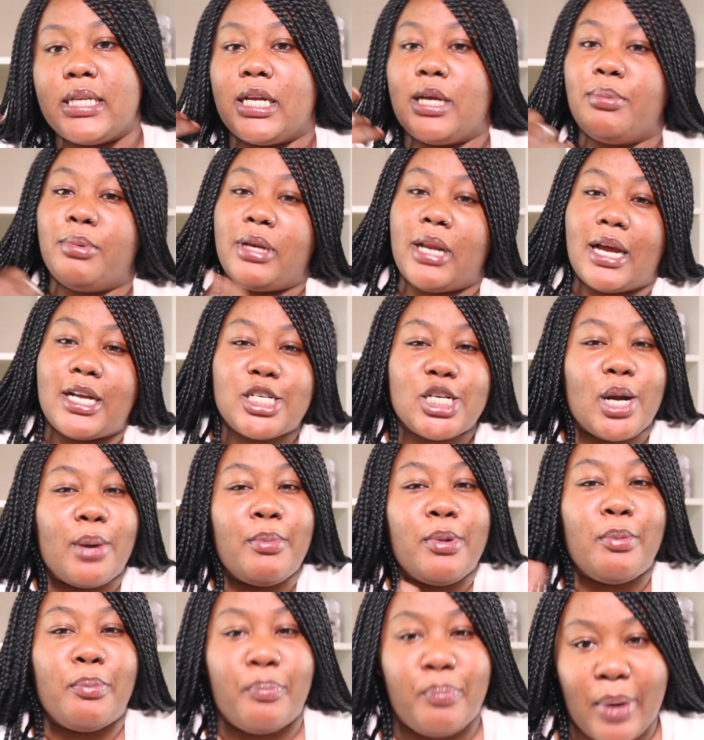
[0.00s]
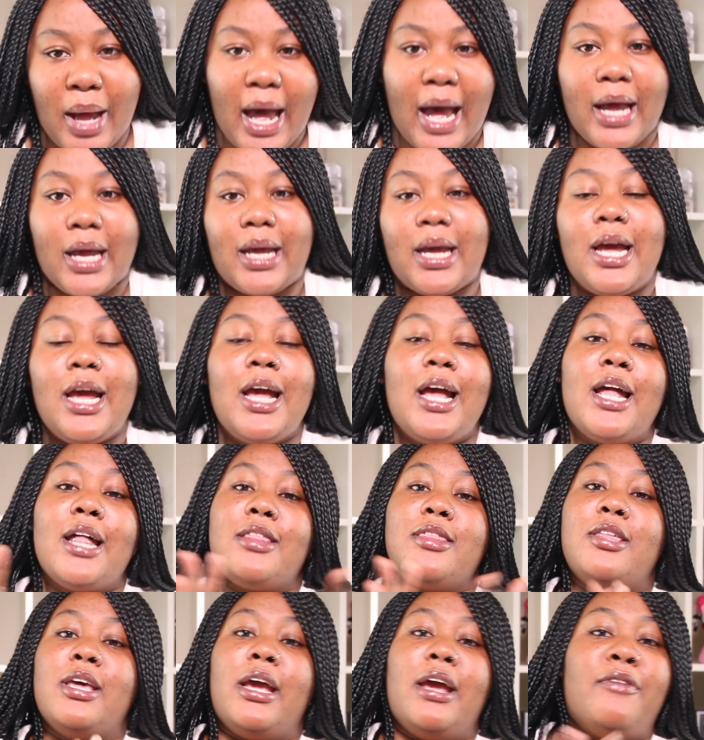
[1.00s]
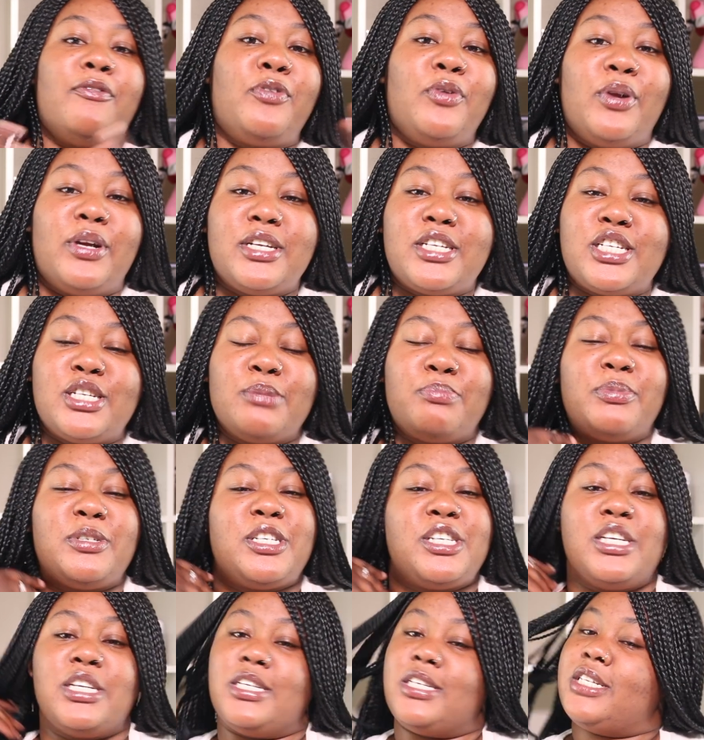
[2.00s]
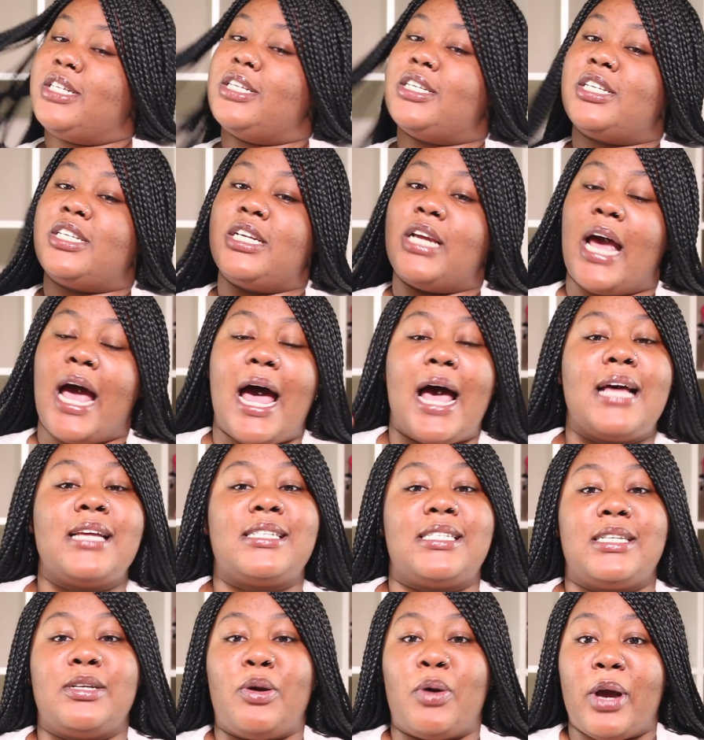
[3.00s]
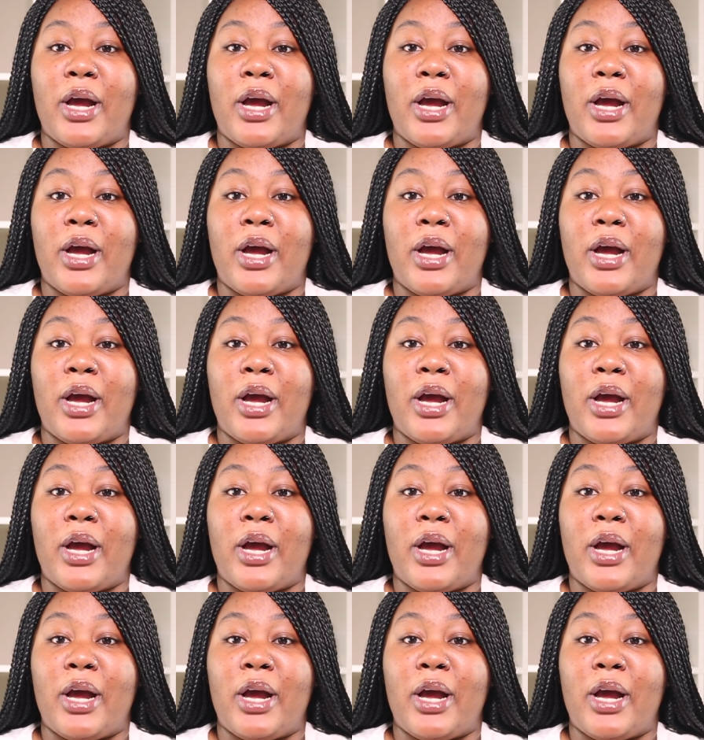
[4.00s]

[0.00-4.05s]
Nicki Minaj coming back, the influence she has